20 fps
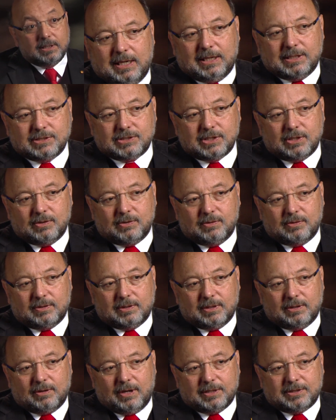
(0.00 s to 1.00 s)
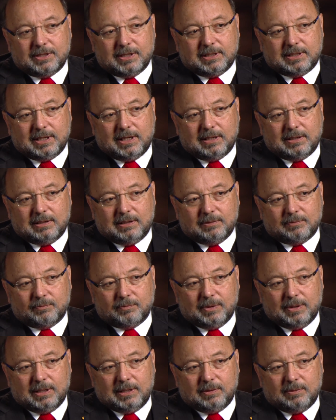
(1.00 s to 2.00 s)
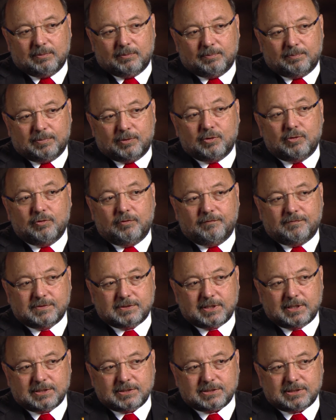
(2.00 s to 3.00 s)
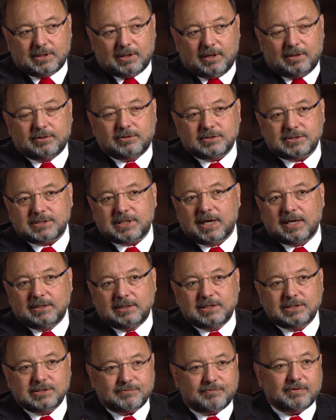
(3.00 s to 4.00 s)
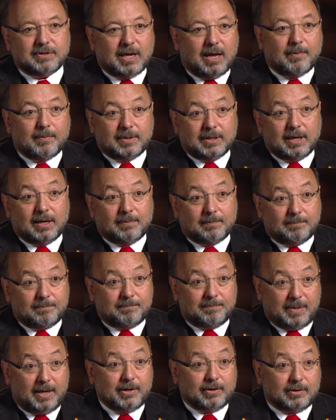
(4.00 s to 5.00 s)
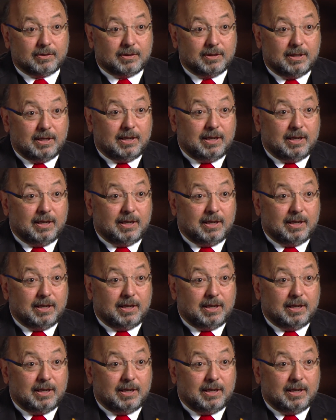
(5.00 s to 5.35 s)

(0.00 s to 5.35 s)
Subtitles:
And so I think that it really behooves us to understand these phenomena better,